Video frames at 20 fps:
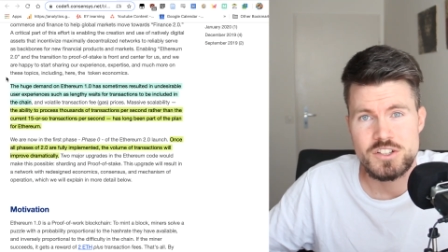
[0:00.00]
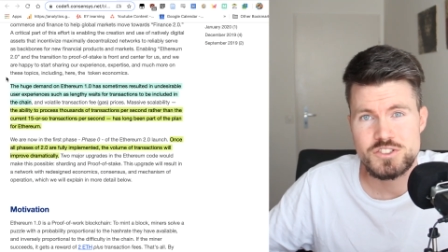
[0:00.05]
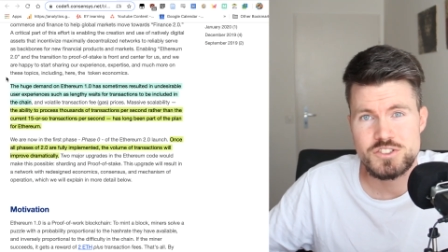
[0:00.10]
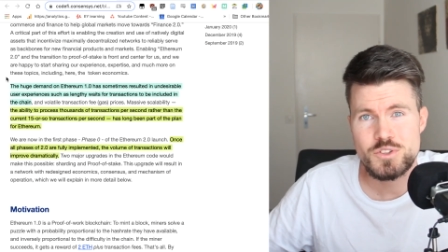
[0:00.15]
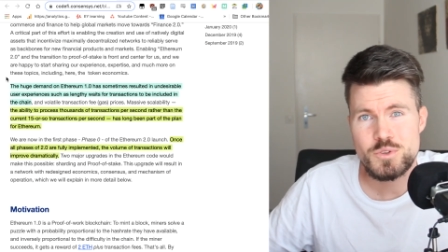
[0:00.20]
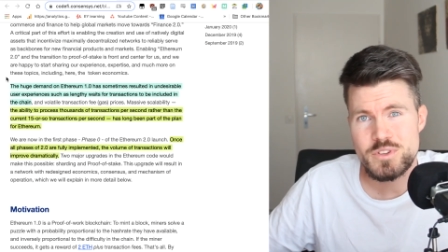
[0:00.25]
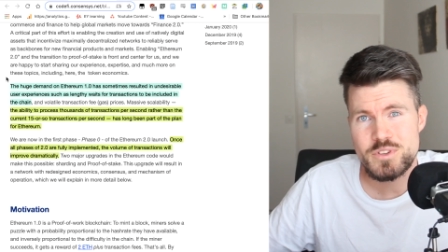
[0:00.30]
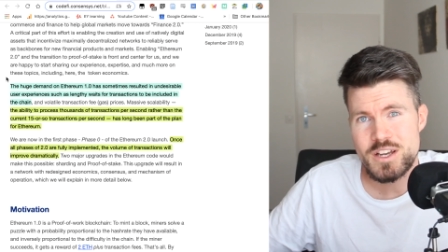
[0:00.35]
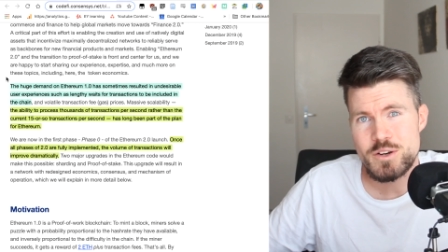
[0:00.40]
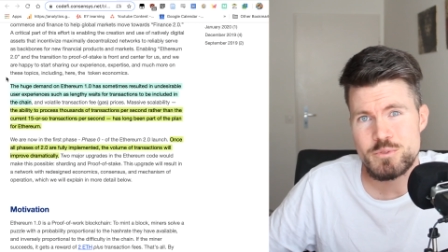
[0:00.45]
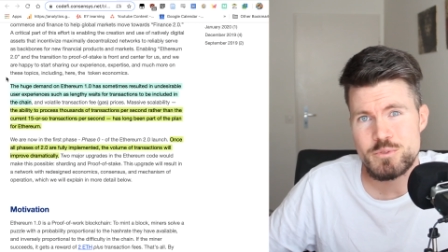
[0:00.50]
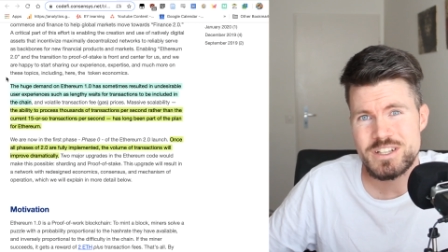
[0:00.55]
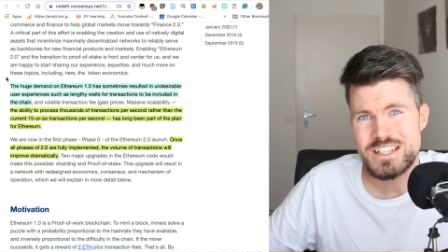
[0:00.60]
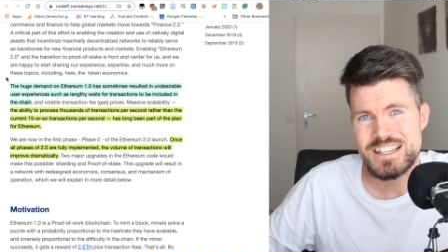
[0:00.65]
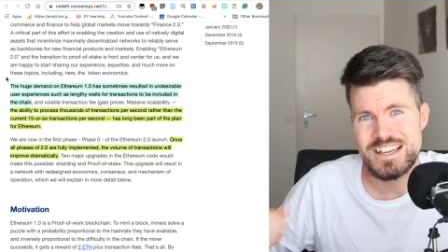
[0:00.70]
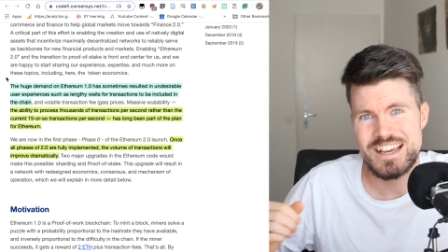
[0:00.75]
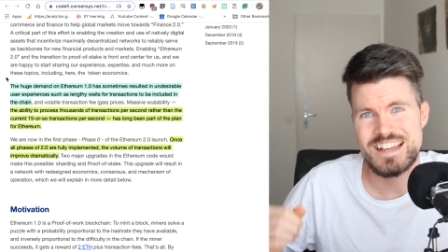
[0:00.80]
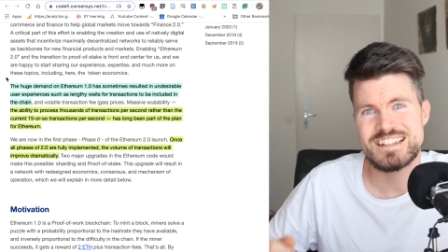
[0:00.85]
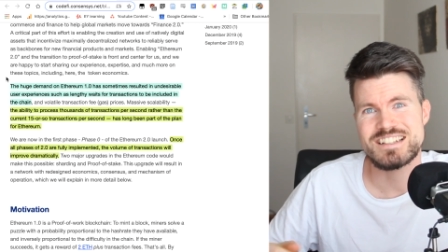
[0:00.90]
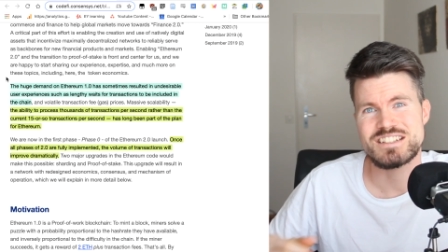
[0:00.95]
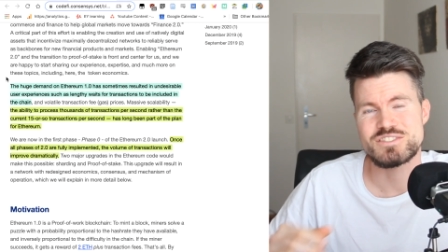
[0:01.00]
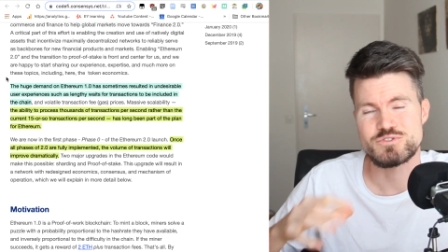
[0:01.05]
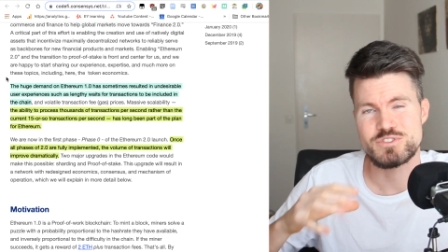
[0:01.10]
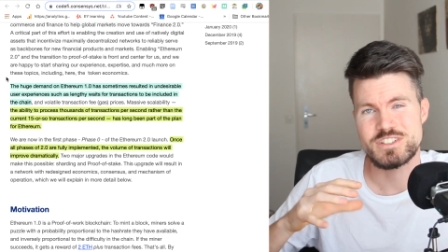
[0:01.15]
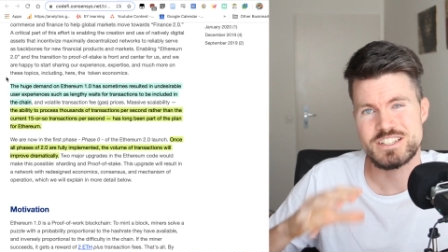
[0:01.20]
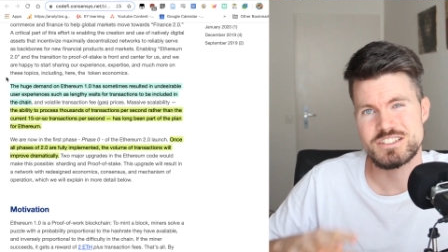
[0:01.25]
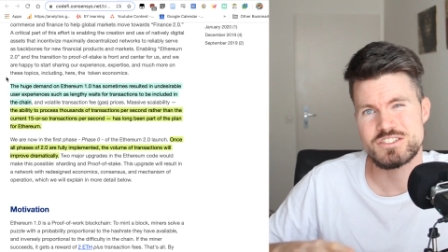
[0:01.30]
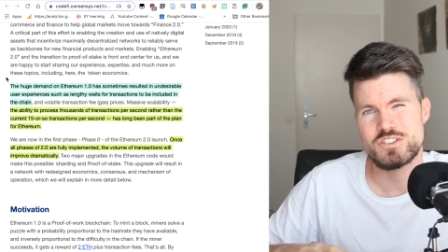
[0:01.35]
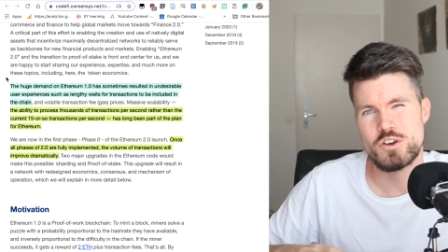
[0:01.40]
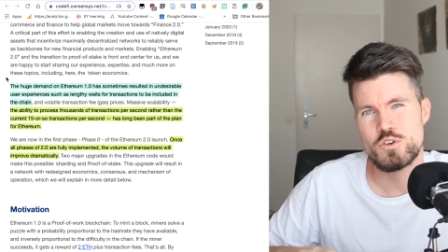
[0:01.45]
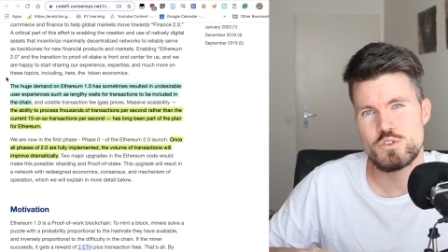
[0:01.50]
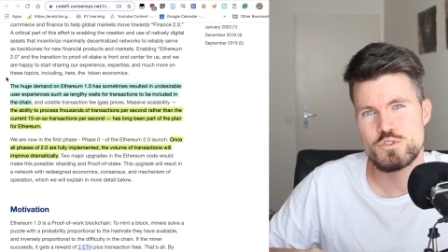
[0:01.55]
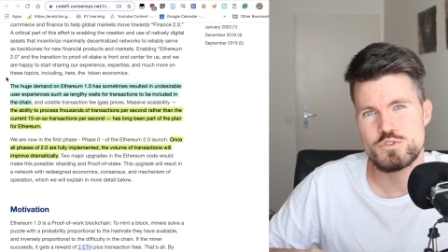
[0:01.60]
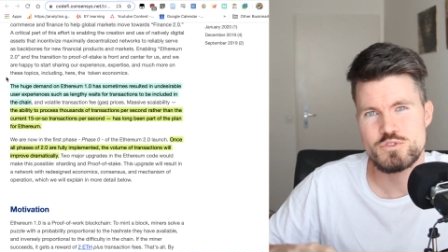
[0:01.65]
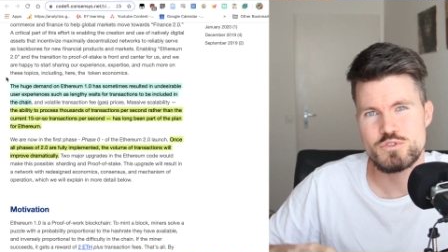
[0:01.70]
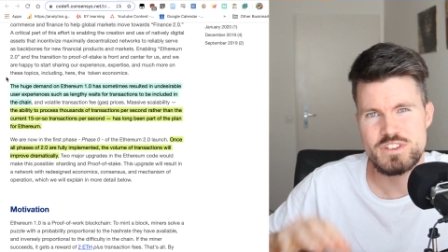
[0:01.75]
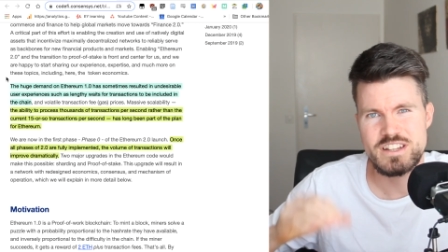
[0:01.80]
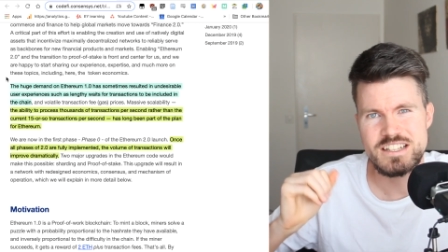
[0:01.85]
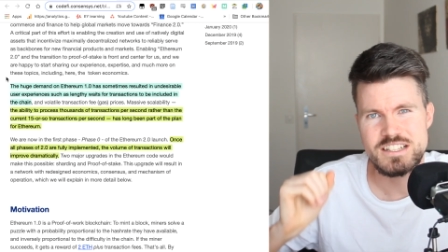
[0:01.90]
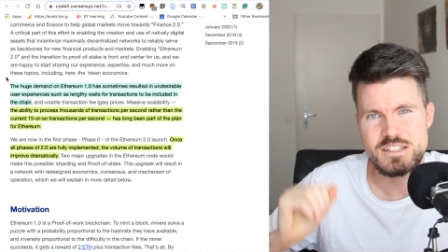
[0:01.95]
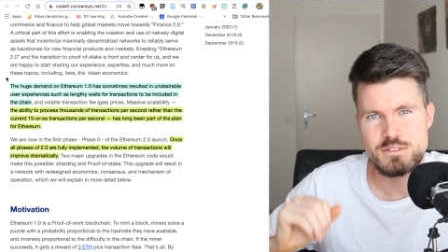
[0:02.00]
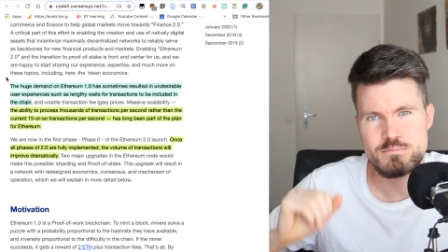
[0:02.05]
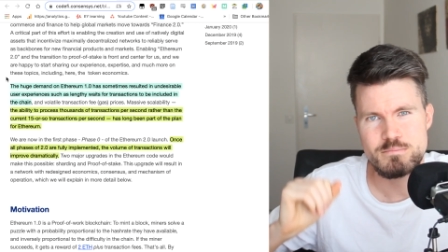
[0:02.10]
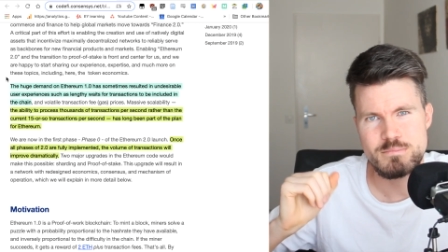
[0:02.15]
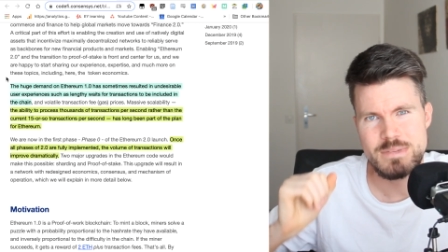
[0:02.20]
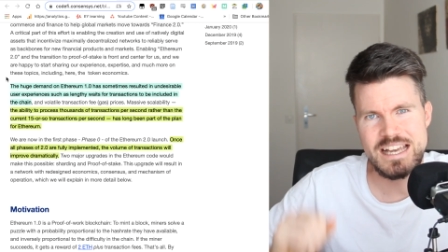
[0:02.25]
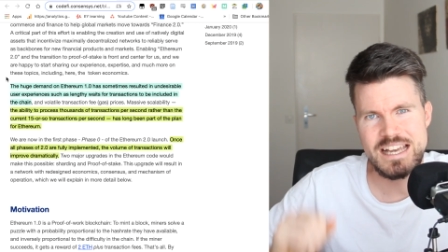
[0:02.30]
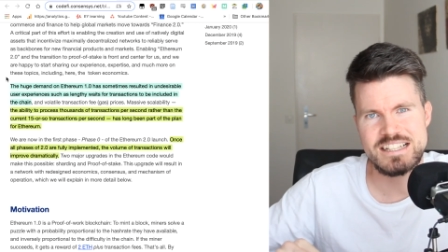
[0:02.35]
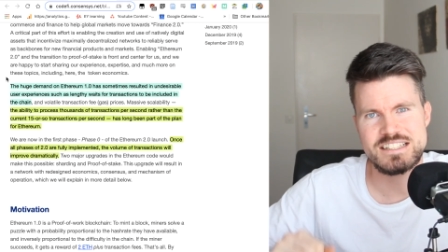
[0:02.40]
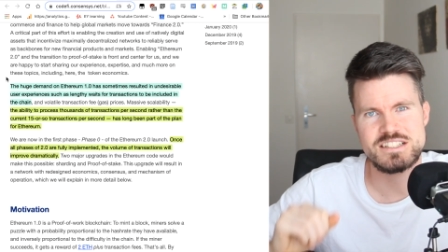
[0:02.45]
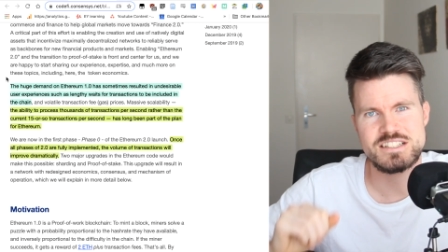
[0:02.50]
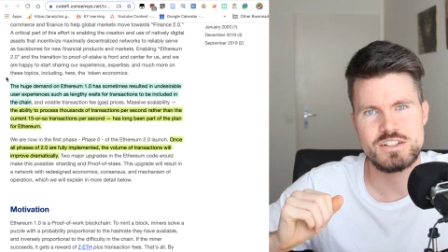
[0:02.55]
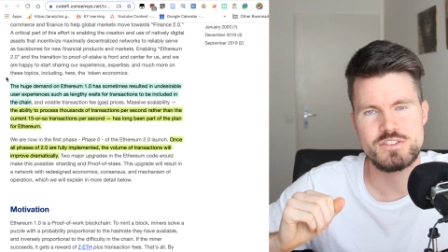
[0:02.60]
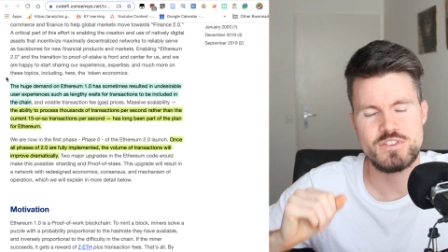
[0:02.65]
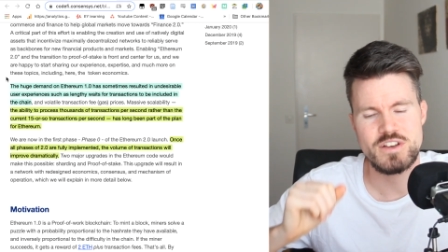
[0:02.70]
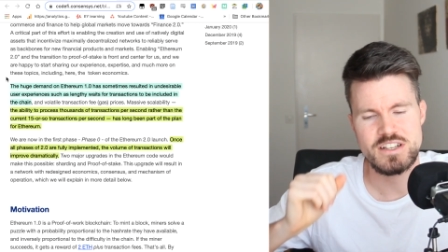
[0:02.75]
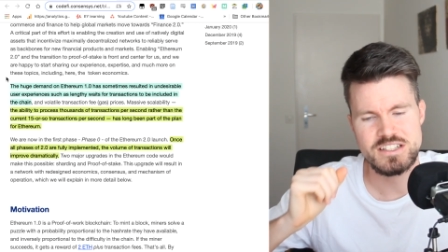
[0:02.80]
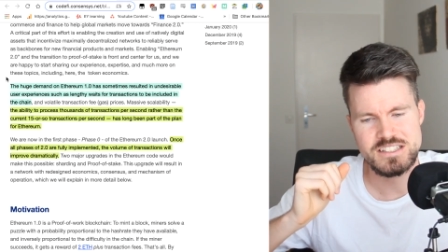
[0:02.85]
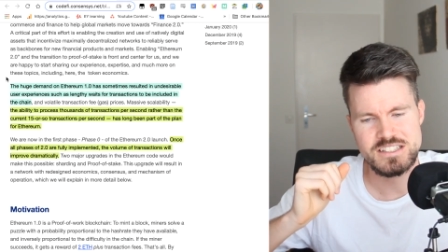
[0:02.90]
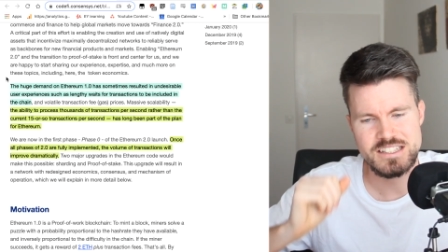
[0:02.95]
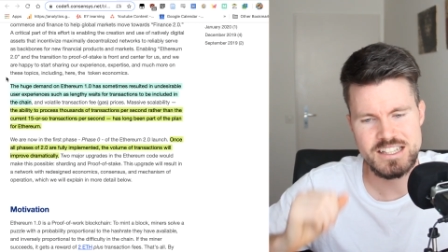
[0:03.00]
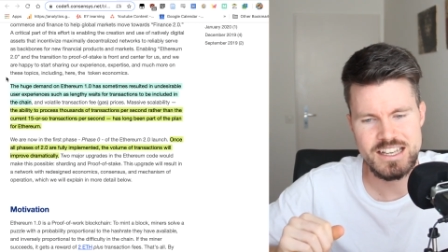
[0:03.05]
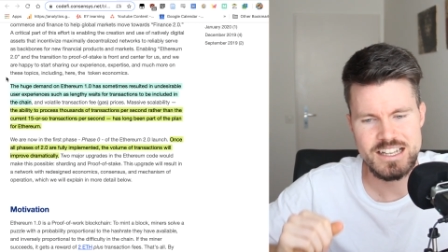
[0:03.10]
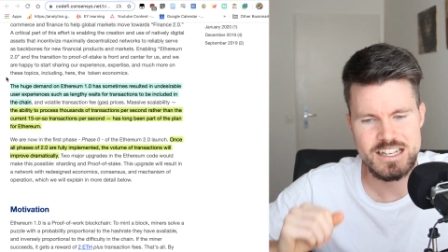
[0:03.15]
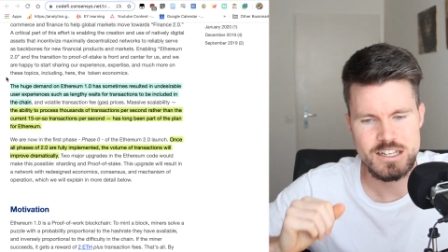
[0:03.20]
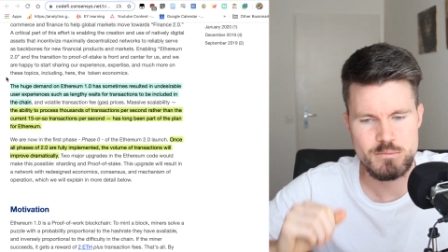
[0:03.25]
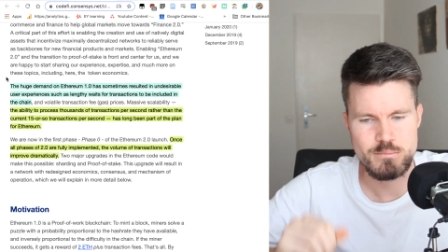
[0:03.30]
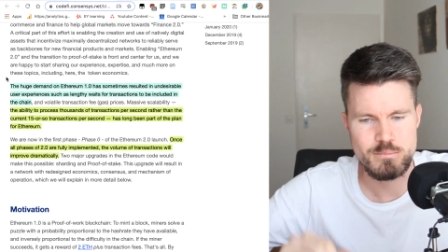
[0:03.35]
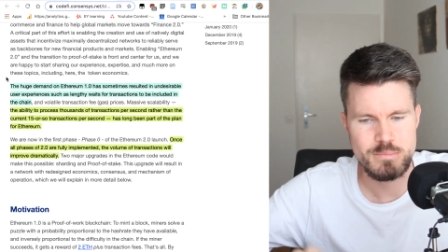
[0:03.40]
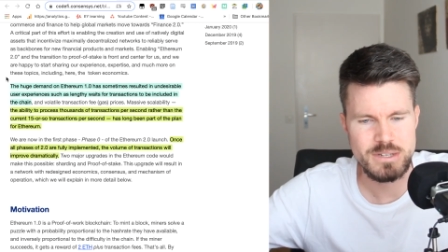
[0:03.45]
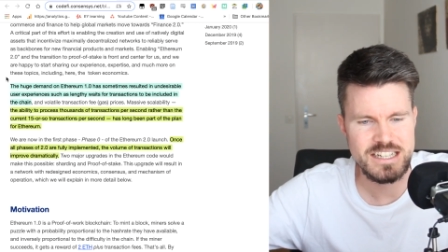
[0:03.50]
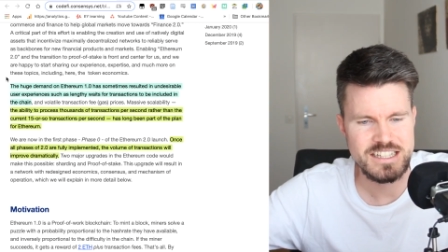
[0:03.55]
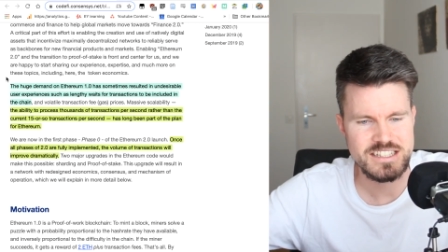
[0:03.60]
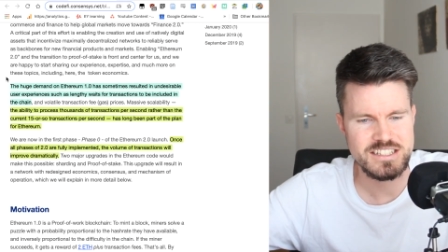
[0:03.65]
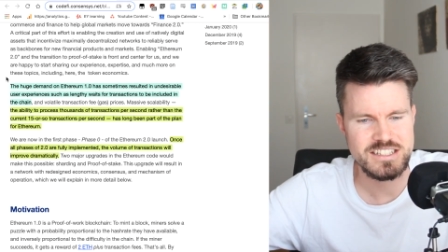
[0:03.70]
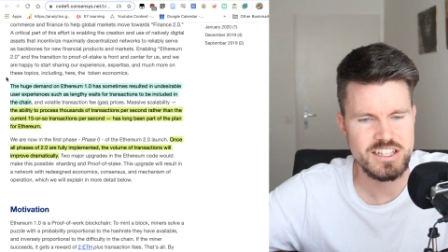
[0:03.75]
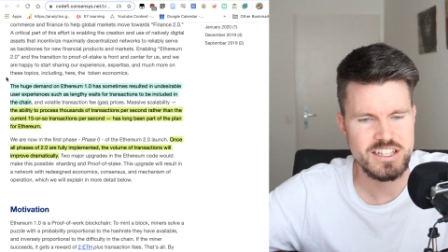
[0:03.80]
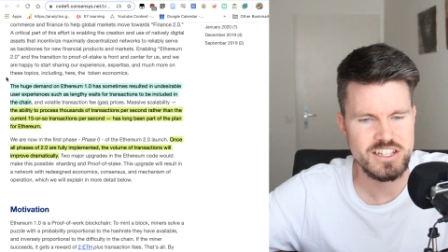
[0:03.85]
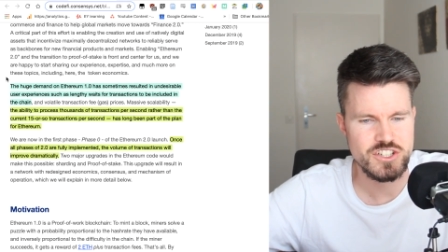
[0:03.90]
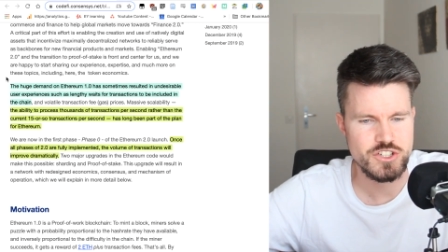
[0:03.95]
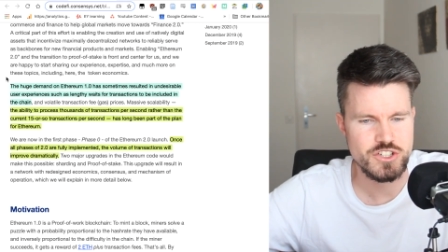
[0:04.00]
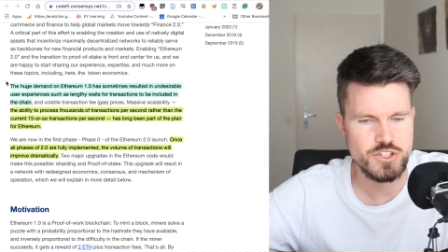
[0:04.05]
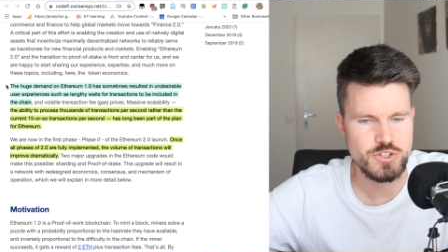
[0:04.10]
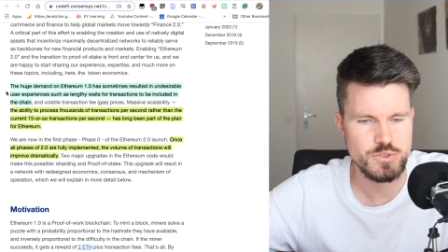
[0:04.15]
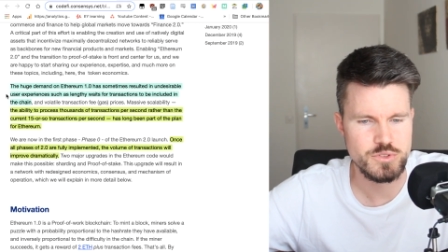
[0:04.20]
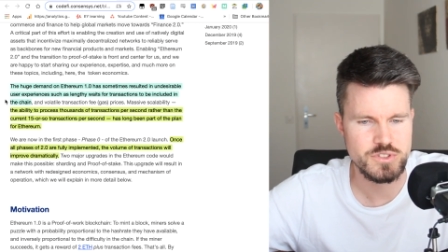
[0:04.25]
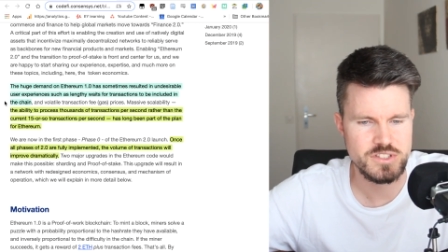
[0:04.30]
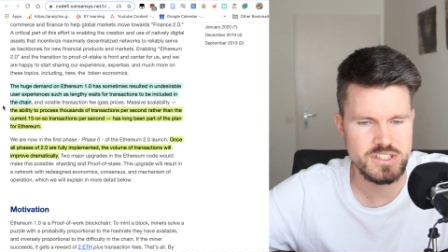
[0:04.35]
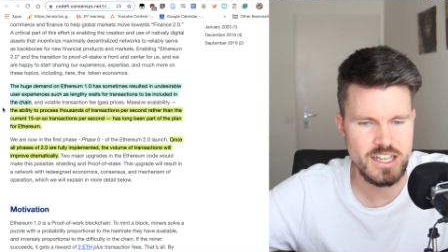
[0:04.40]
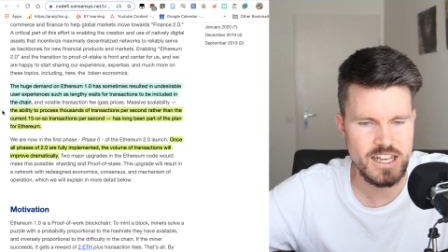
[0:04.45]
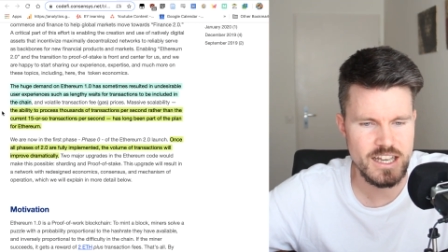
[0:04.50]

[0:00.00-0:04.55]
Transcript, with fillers: so that we can resolve these massive scalability issues.